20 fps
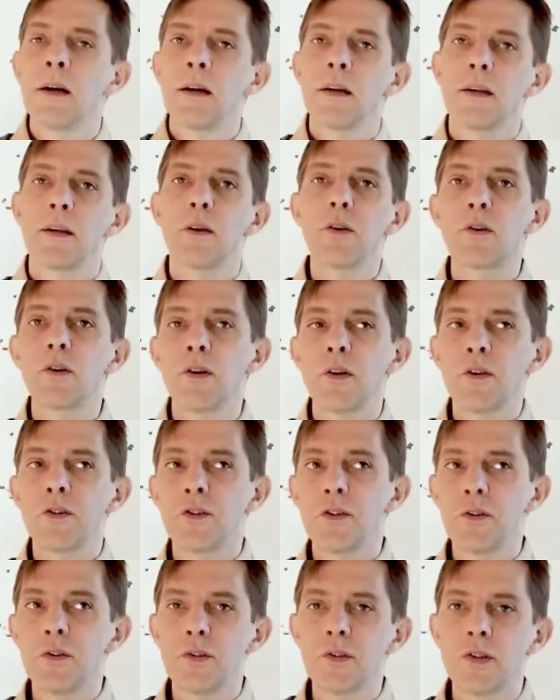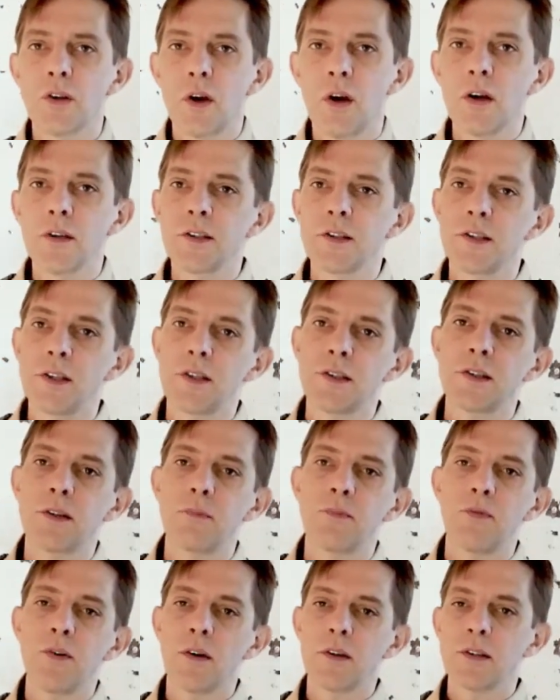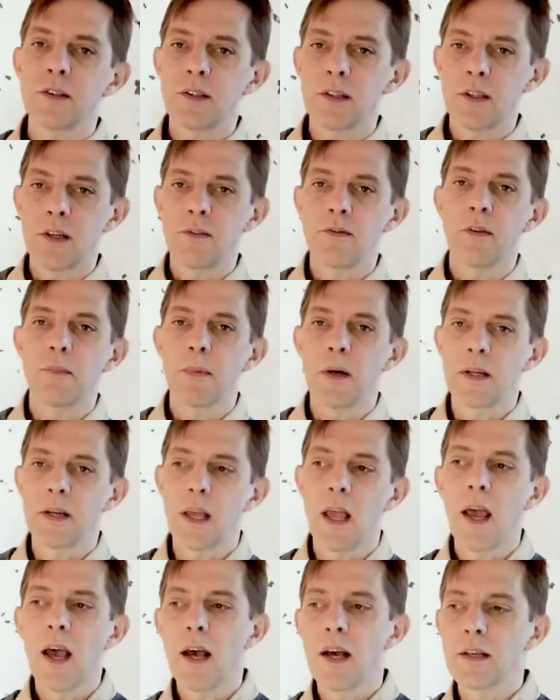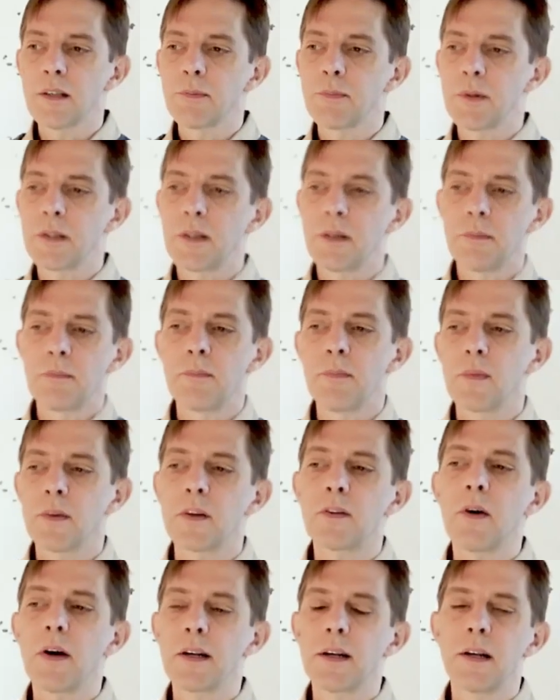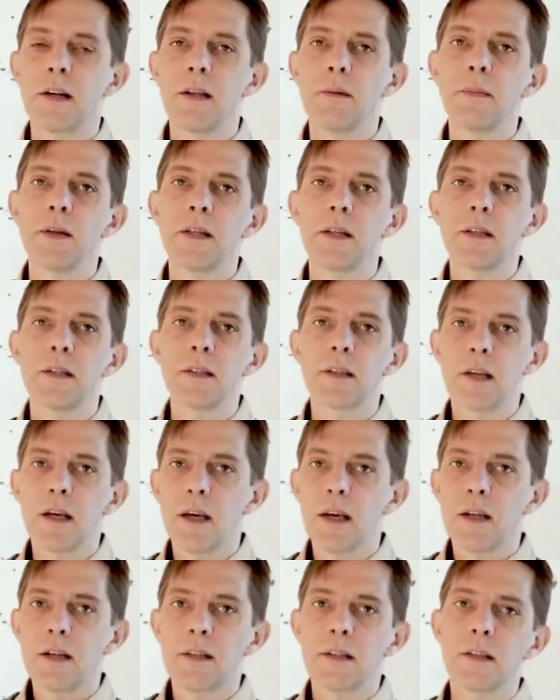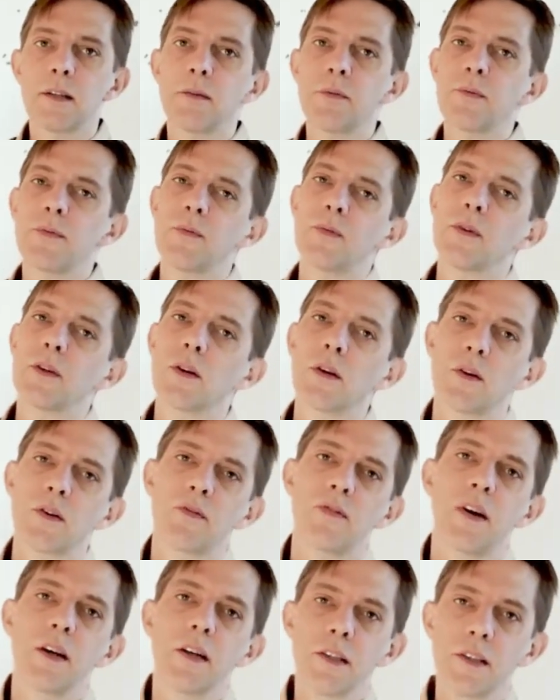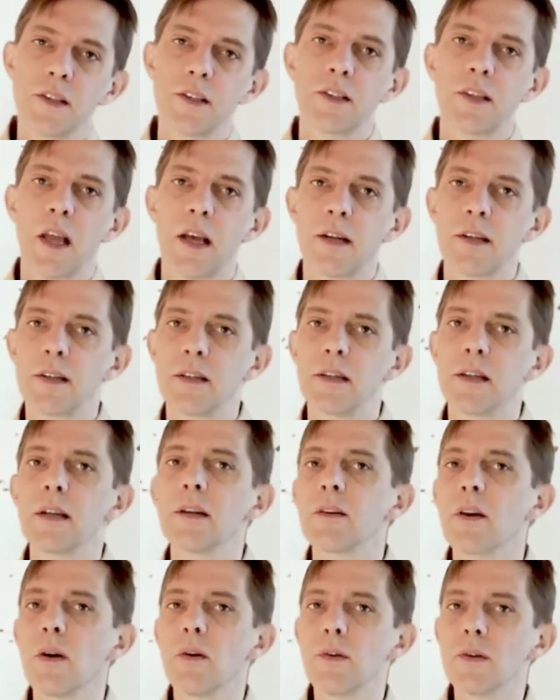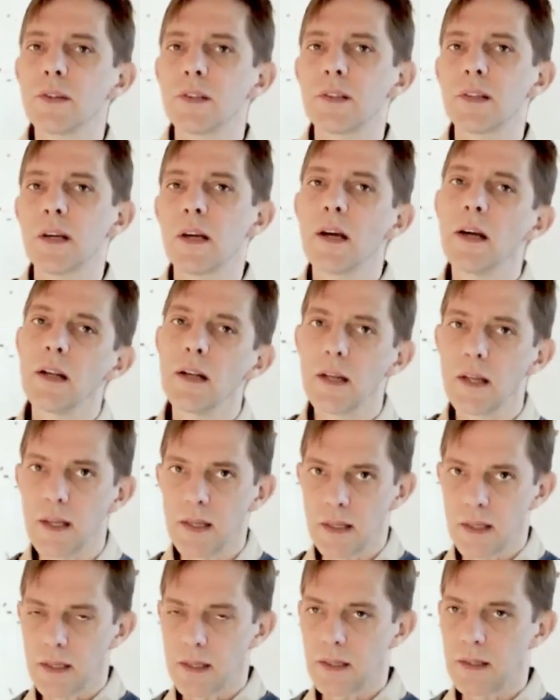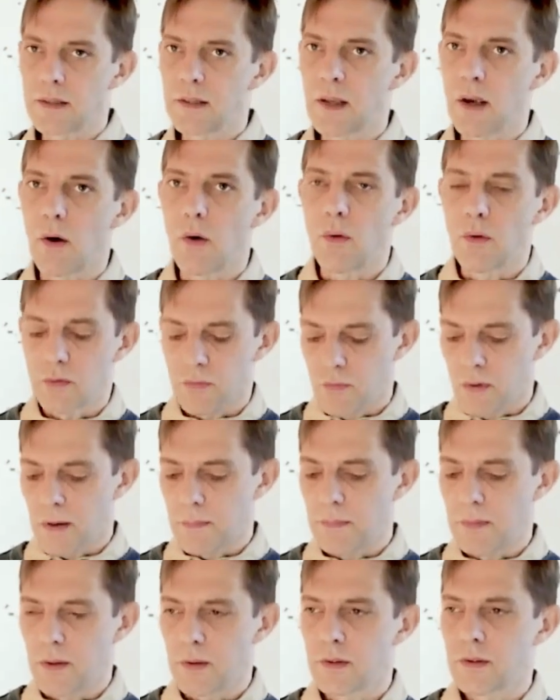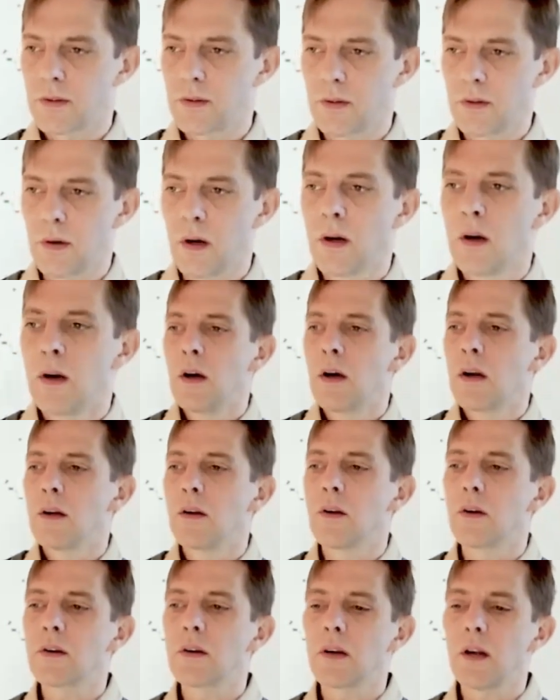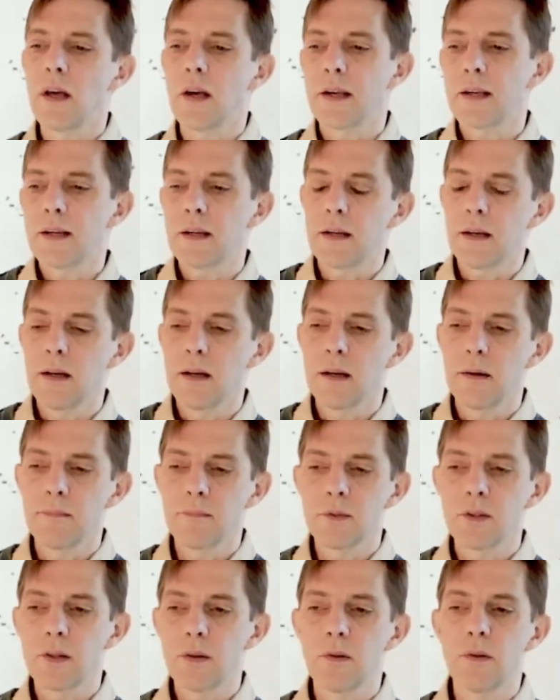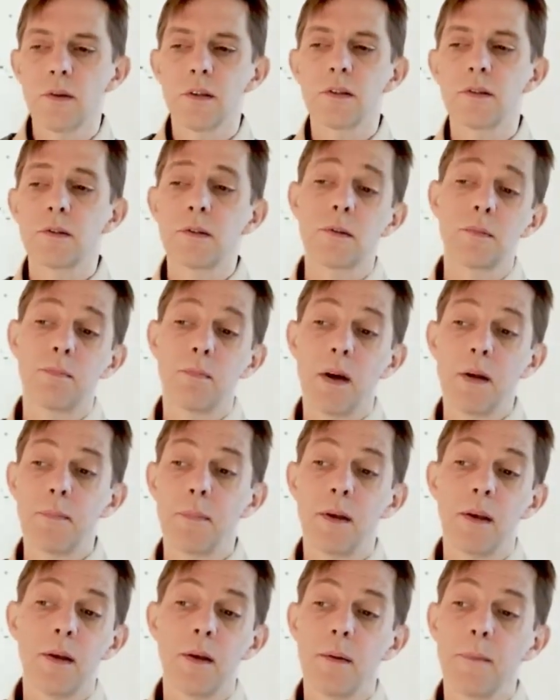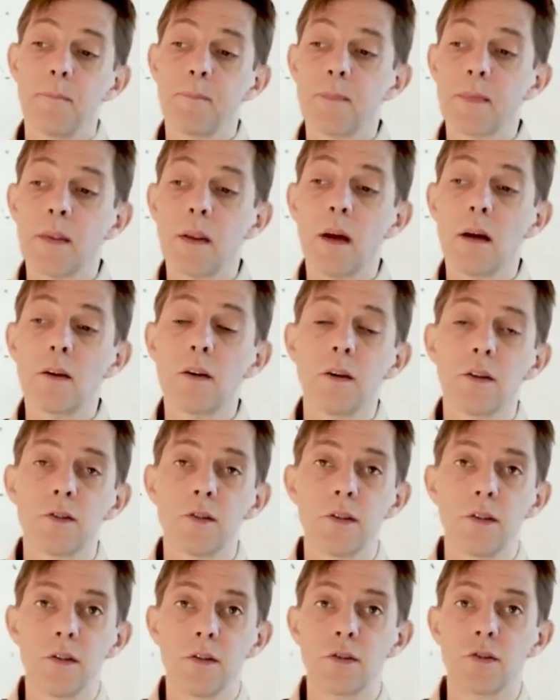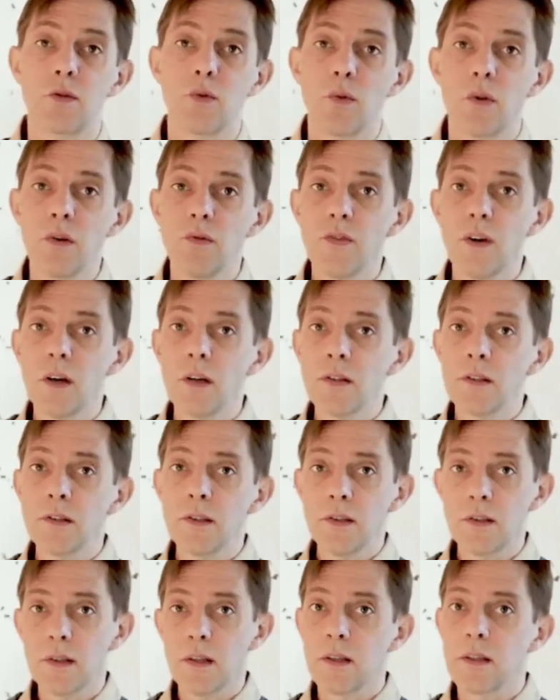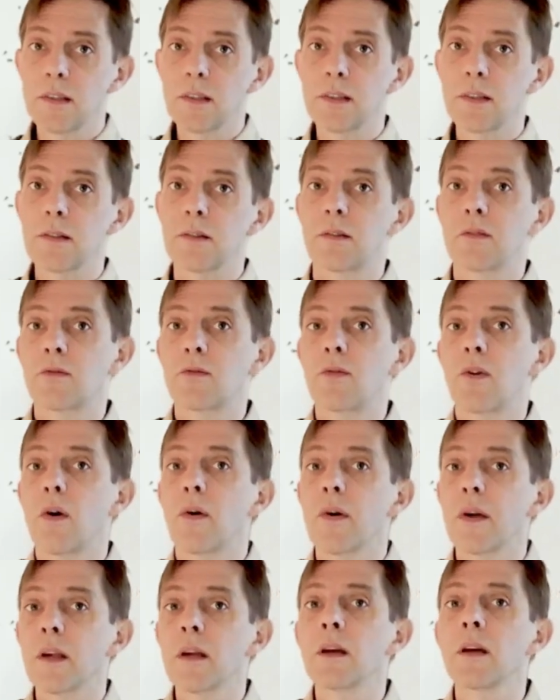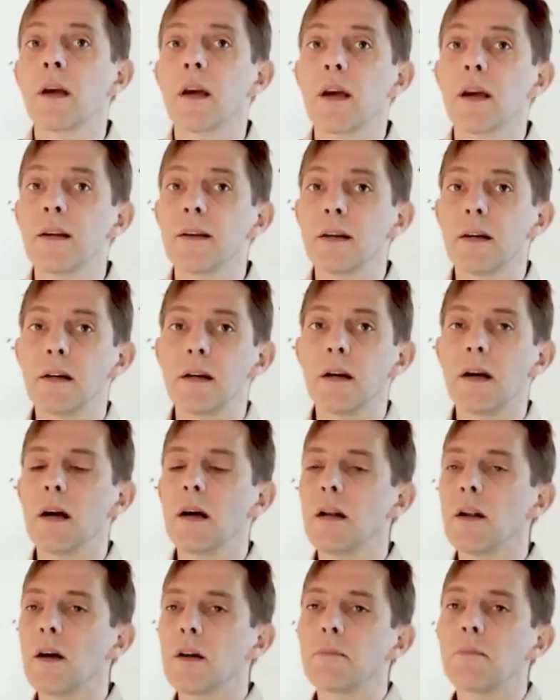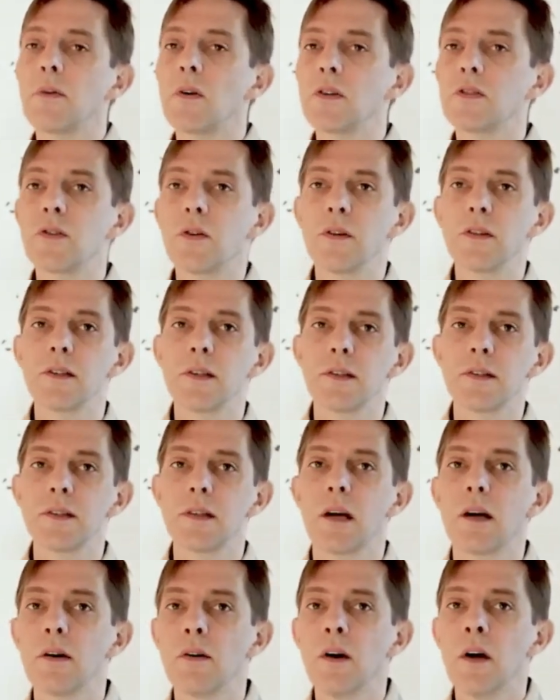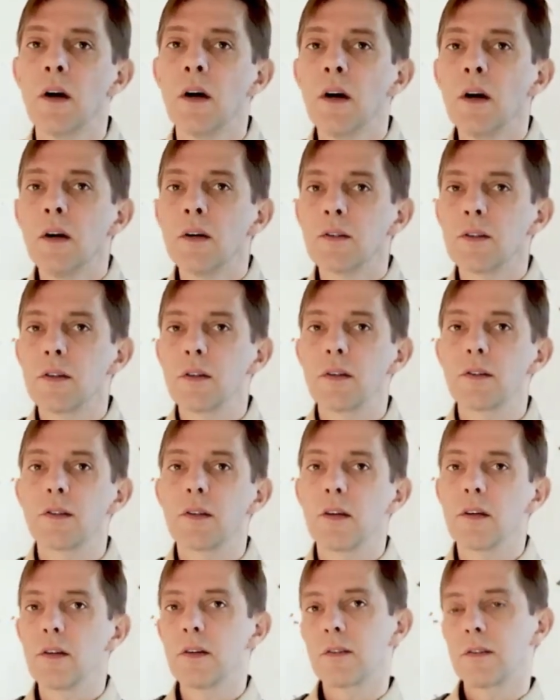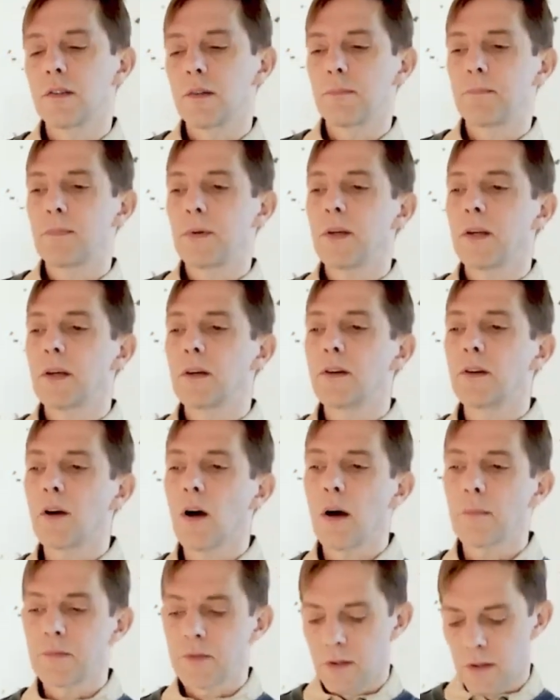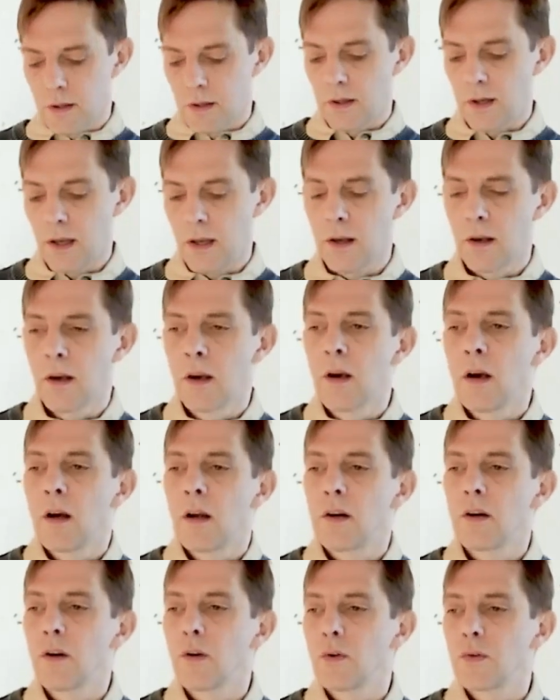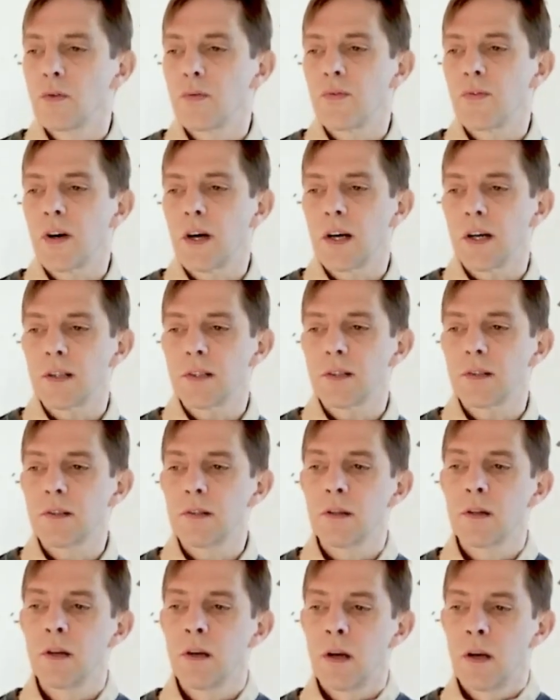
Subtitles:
You could use all the system fonts that everybody has, but they're quite limited and would look very standard and old style, like the old web used to look like. So it might be good to use Google fonts. It's growing and there are a lot more choices now. So it's a pretty good option and they load fast.